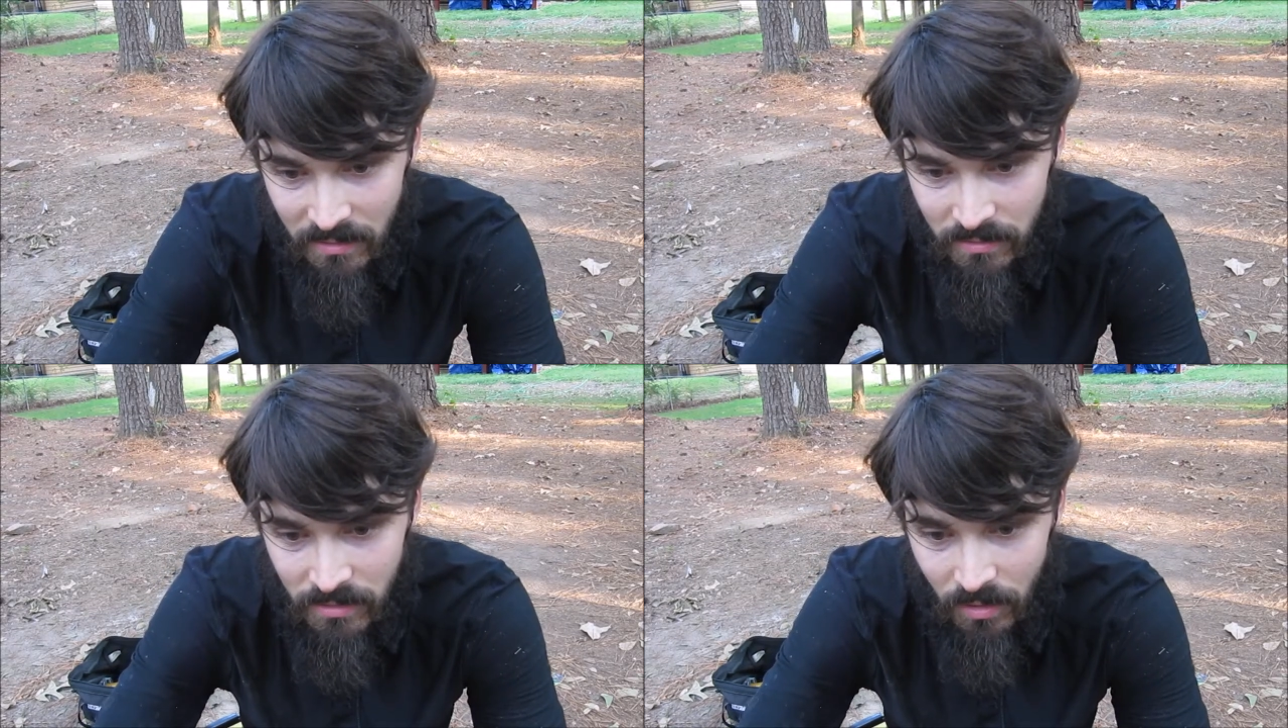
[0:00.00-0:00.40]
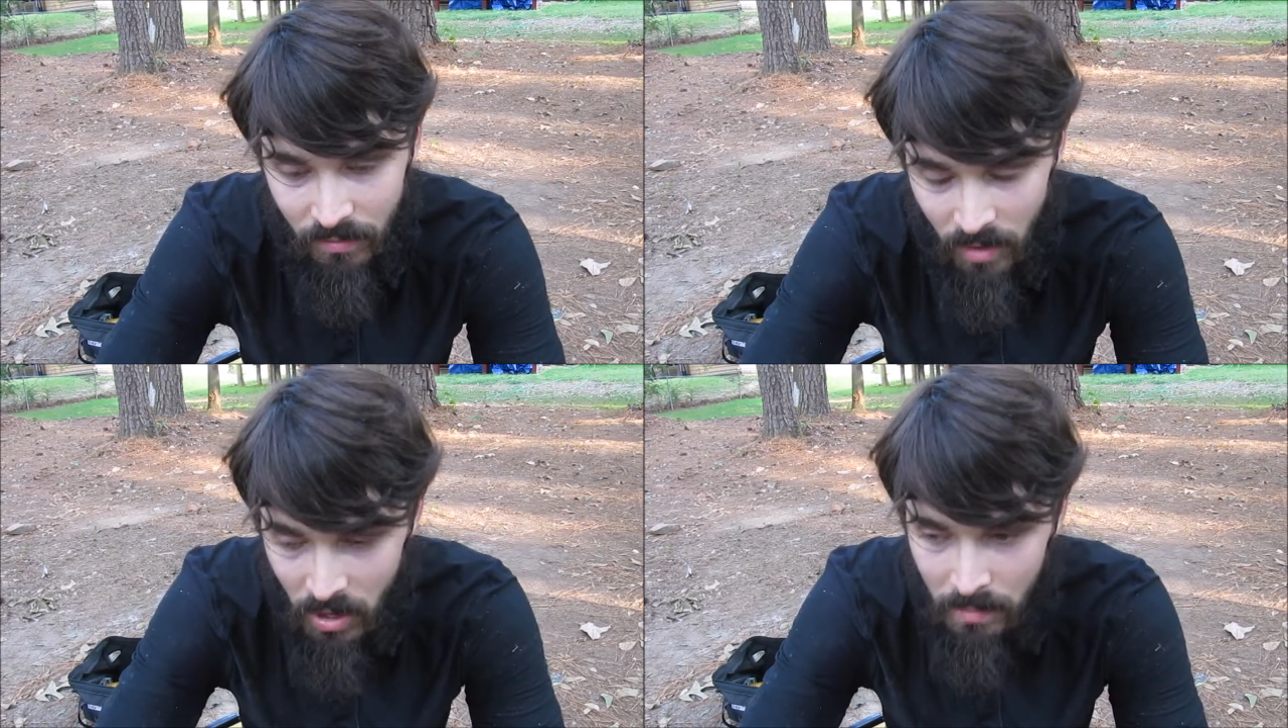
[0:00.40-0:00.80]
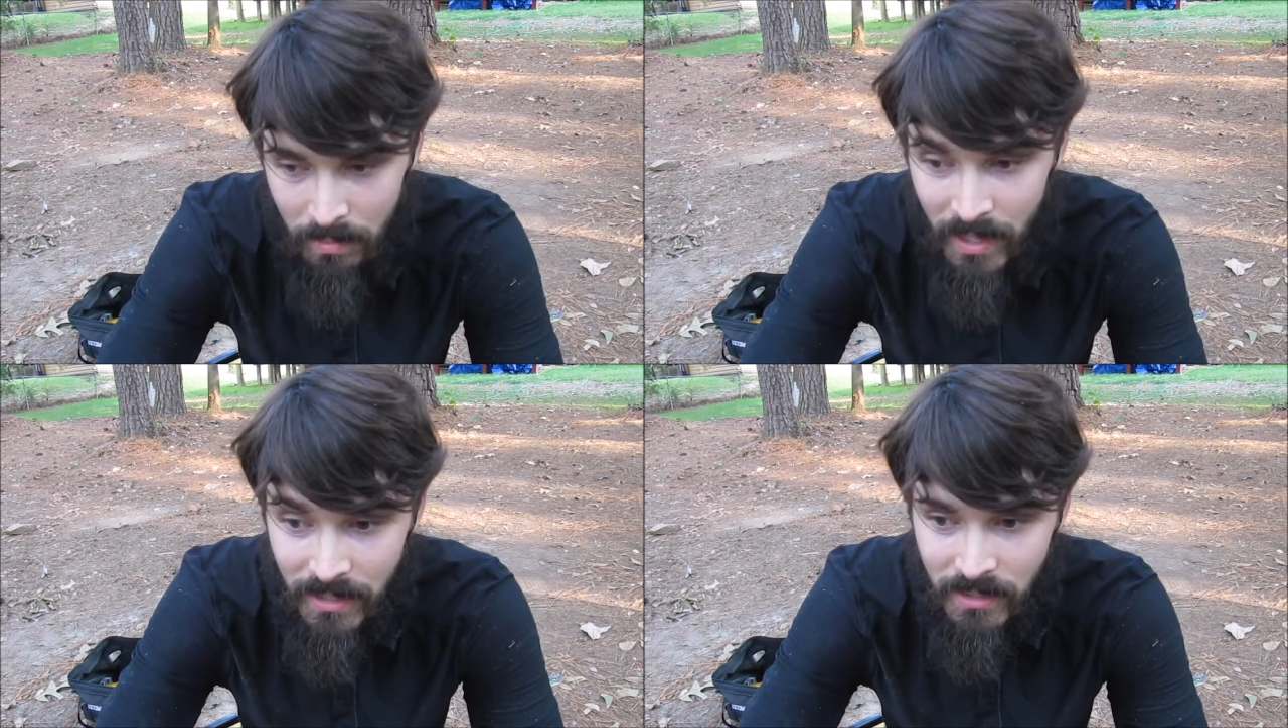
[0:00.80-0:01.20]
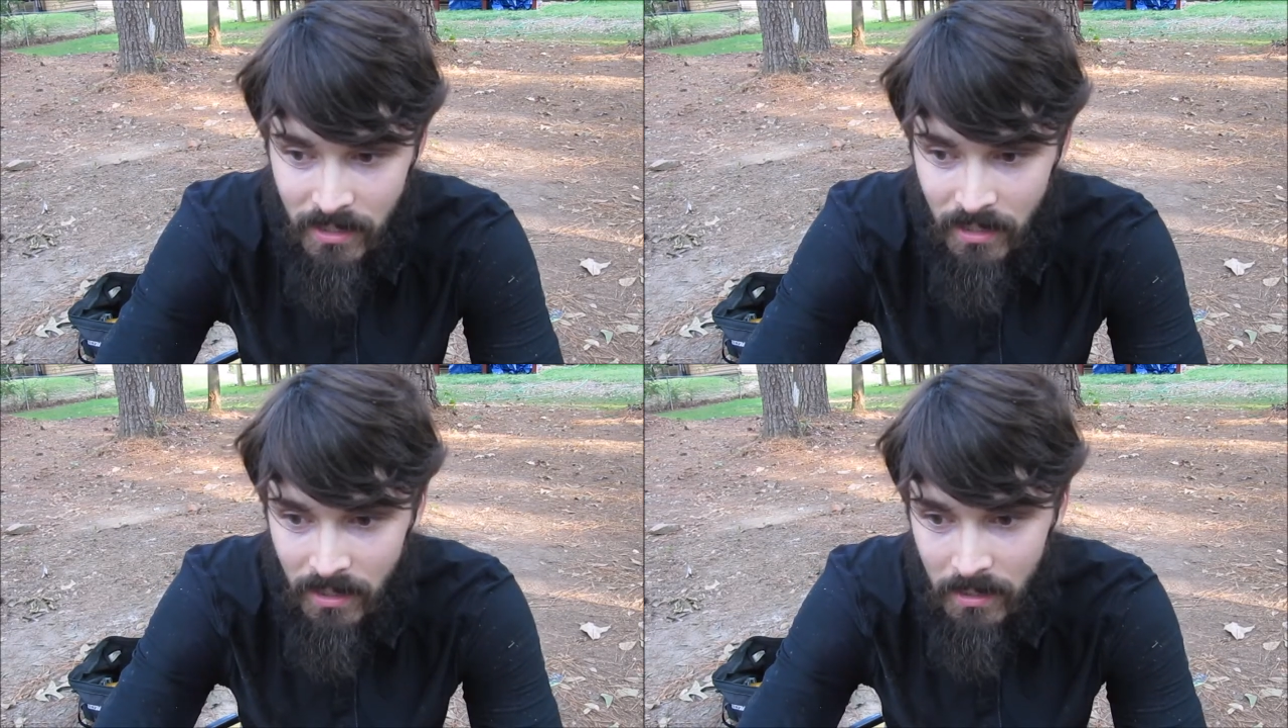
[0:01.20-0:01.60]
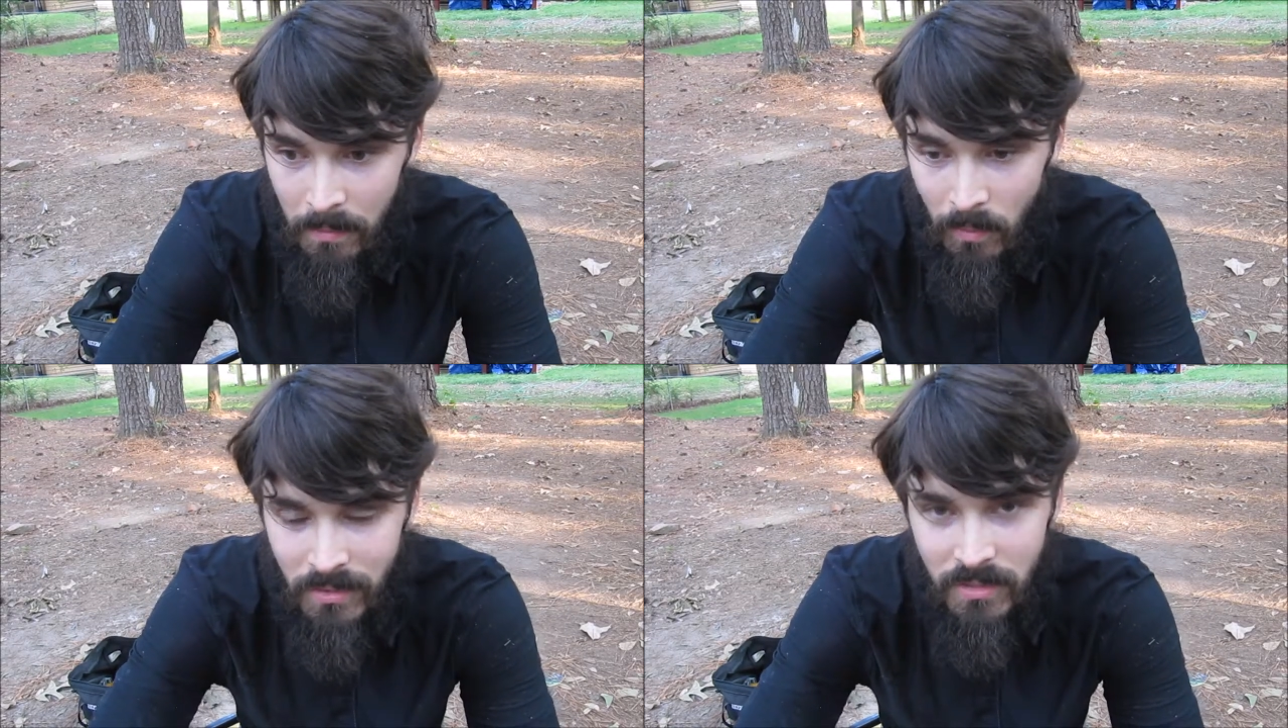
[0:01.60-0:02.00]
so far, but
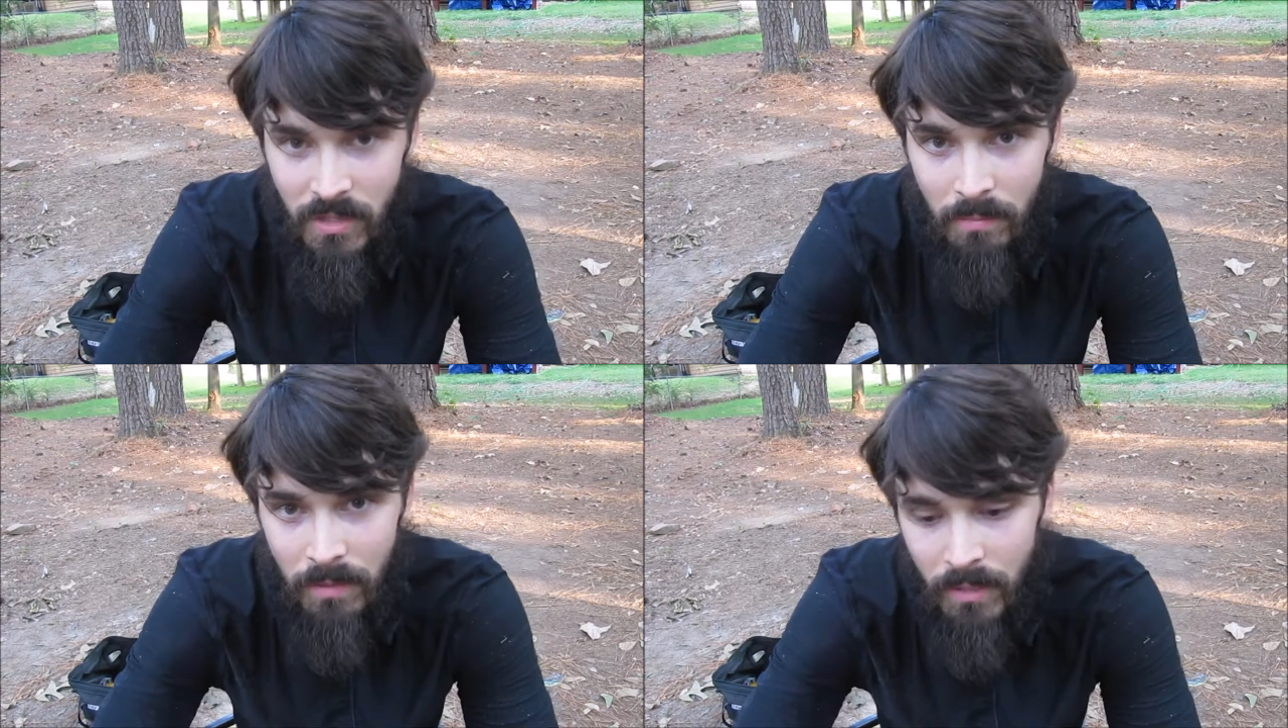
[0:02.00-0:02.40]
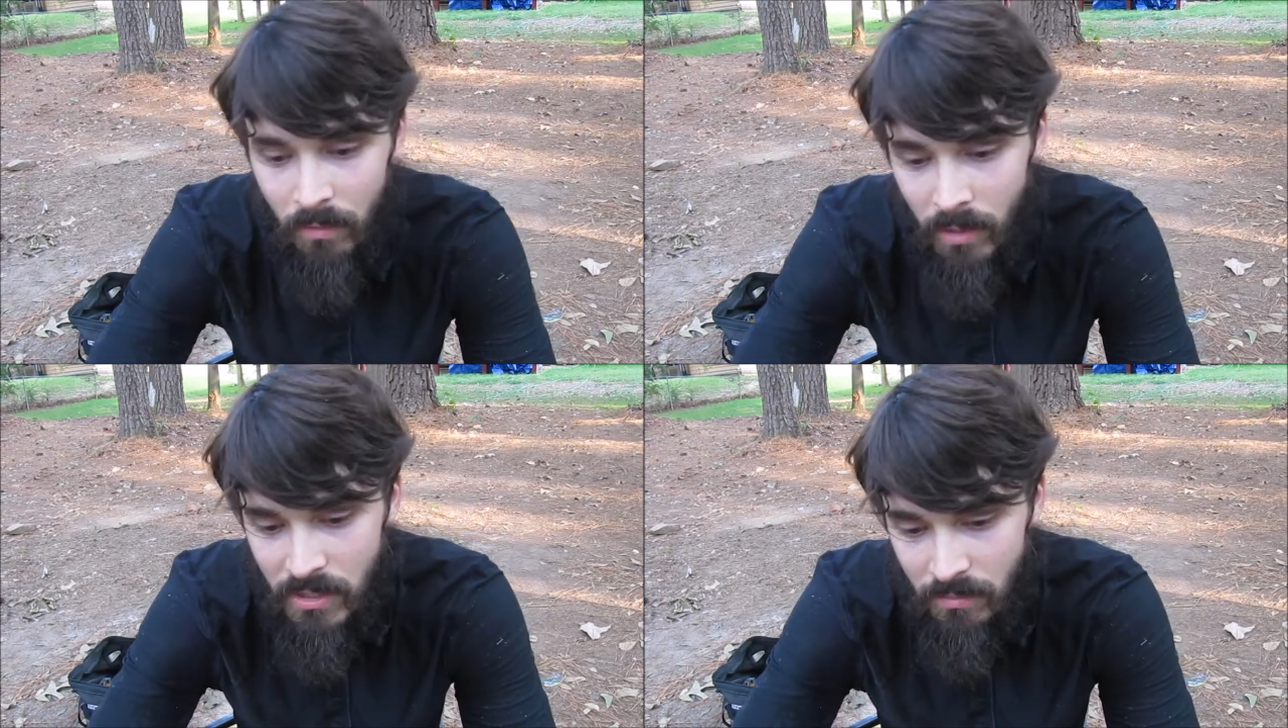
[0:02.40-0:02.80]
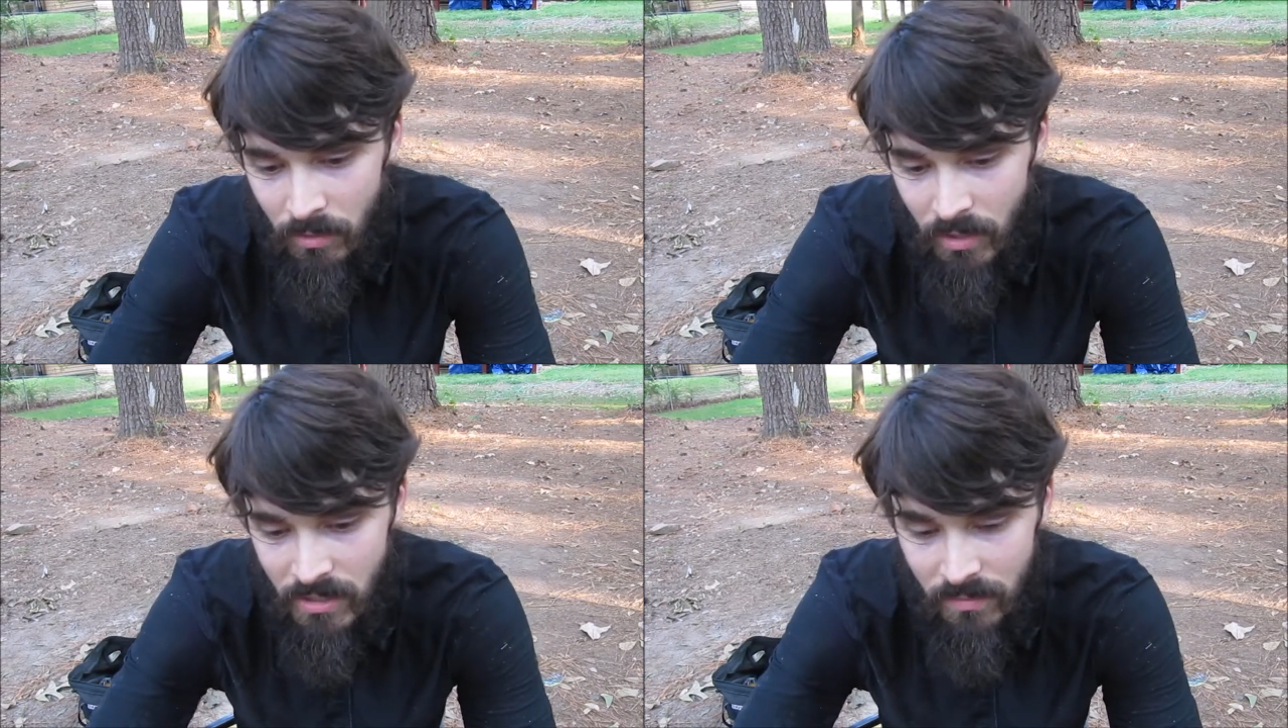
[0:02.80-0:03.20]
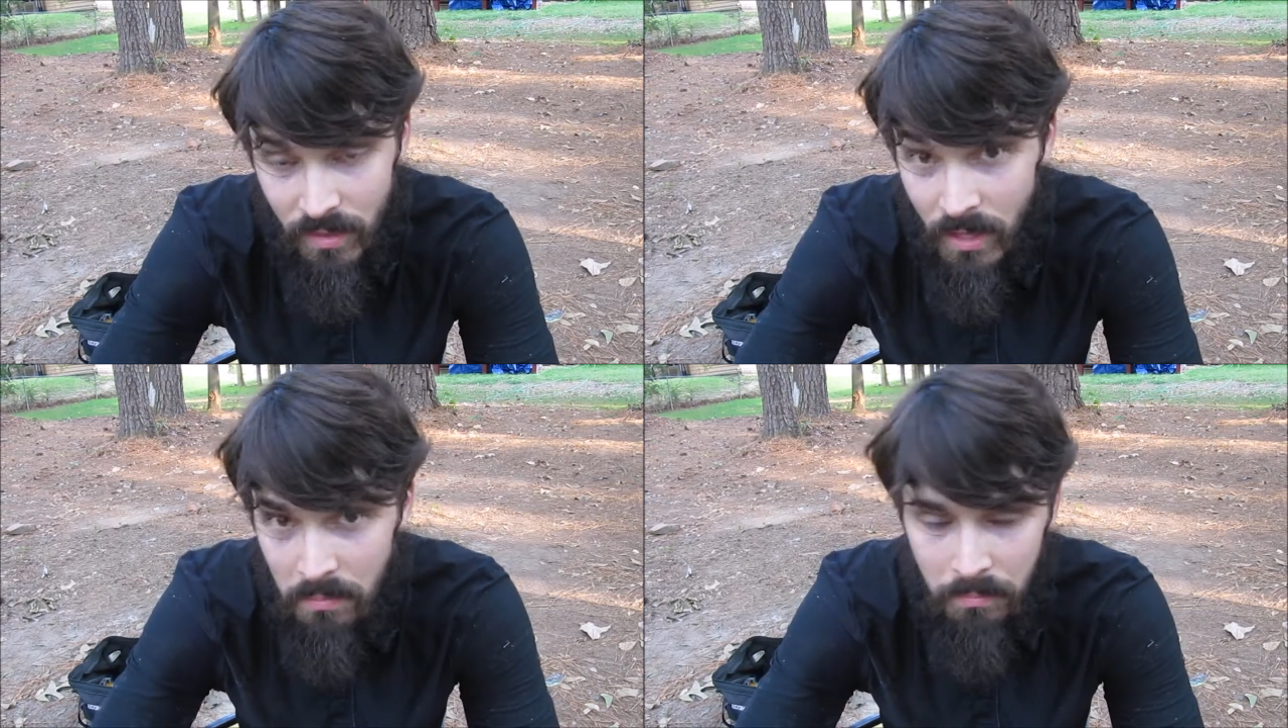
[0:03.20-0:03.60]
it wasn't dumping any white smoke as of yet.